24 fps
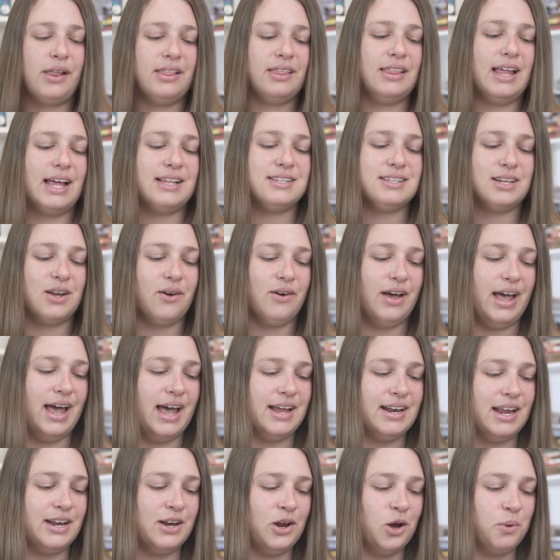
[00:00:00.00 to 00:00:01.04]
let's go ahead
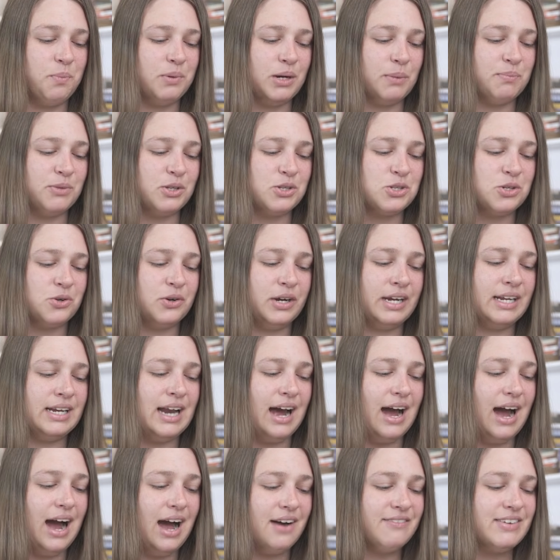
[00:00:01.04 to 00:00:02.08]
and open up the screen.
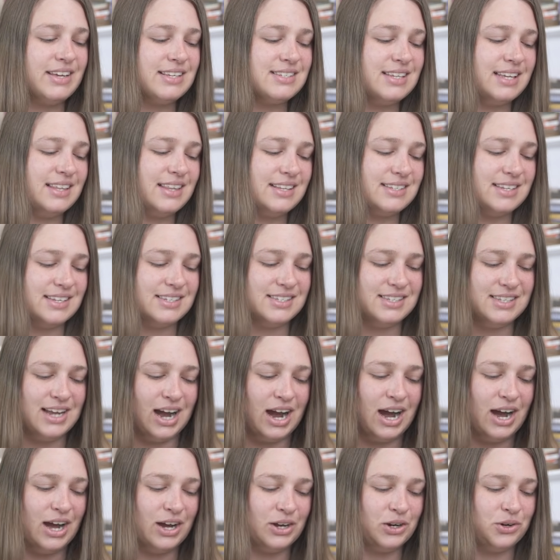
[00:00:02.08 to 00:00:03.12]
Obviously, this is
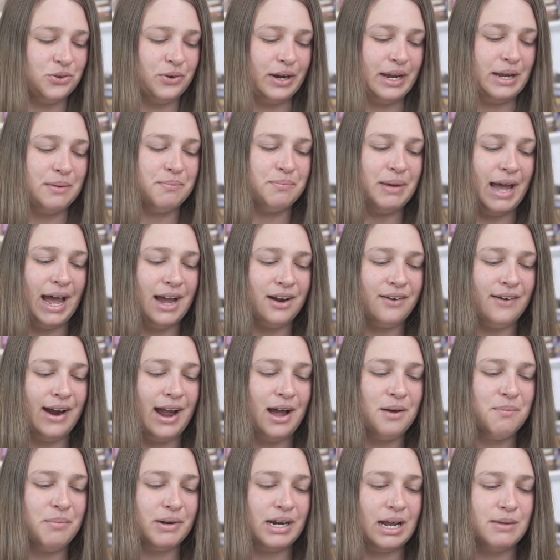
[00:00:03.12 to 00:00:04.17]
not a great
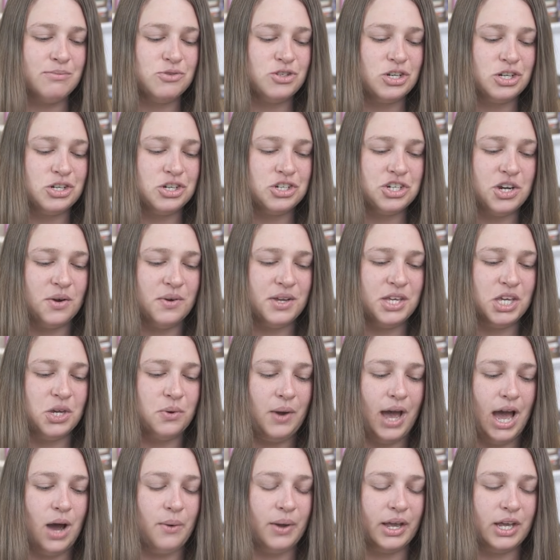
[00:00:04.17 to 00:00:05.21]
background, but I'm just showing you
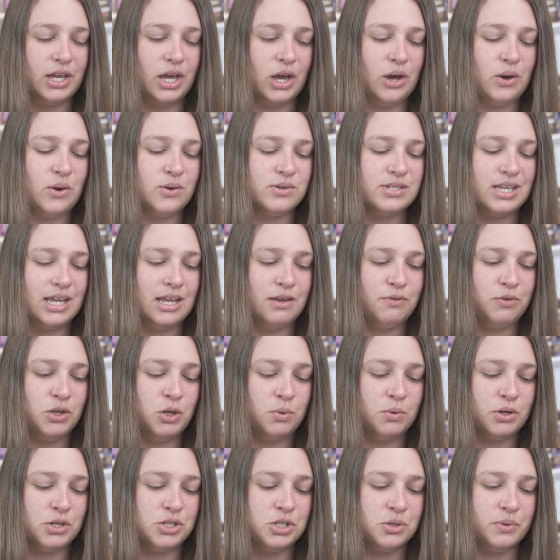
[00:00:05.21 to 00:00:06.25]
how it goes if you
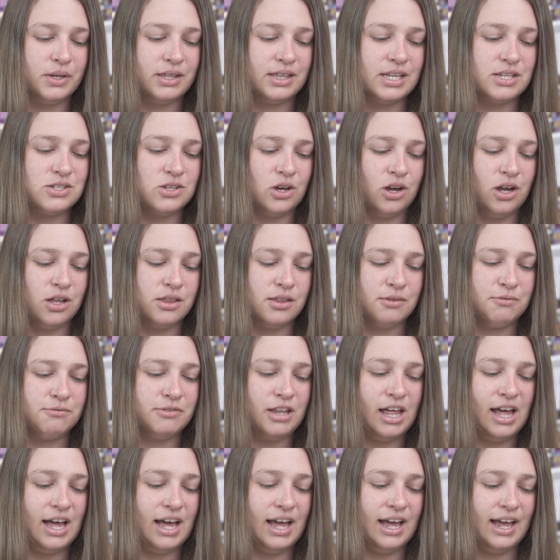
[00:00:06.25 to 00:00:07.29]
were doing this on the
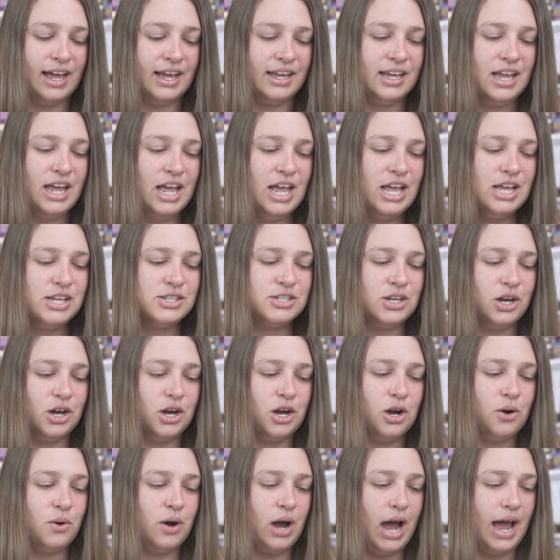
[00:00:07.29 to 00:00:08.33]
fly.
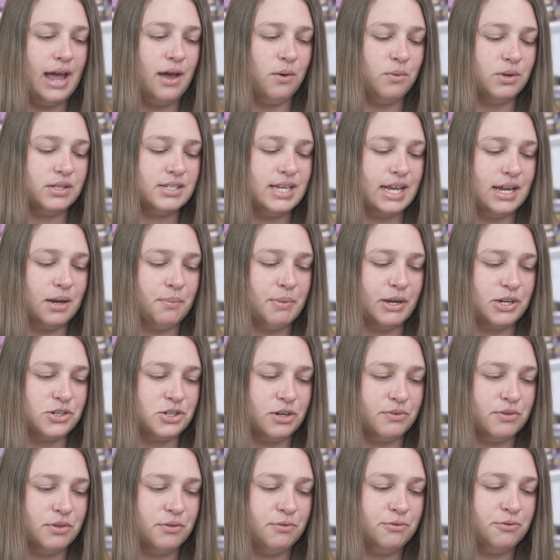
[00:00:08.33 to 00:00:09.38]
So I will take a picture
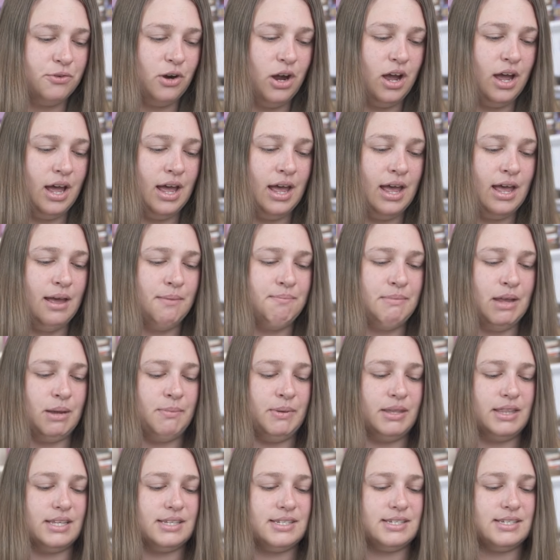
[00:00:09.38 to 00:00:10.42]
of the front, maybe
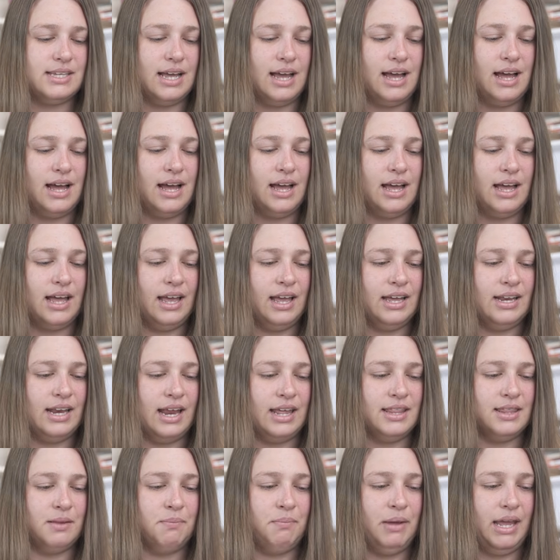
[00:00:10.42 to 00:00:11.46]
the side
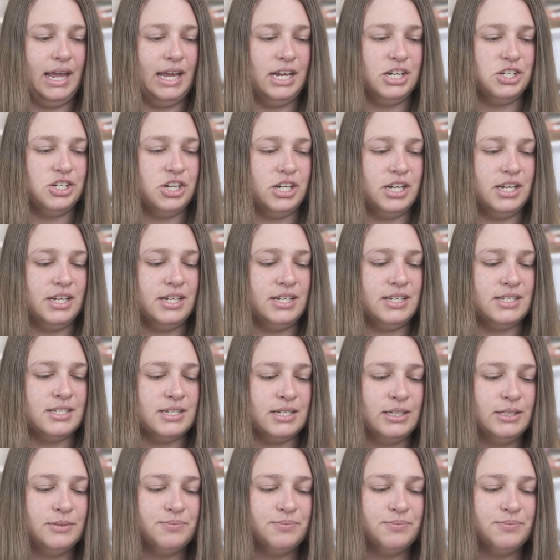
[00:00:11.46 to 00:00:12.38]
and the pages.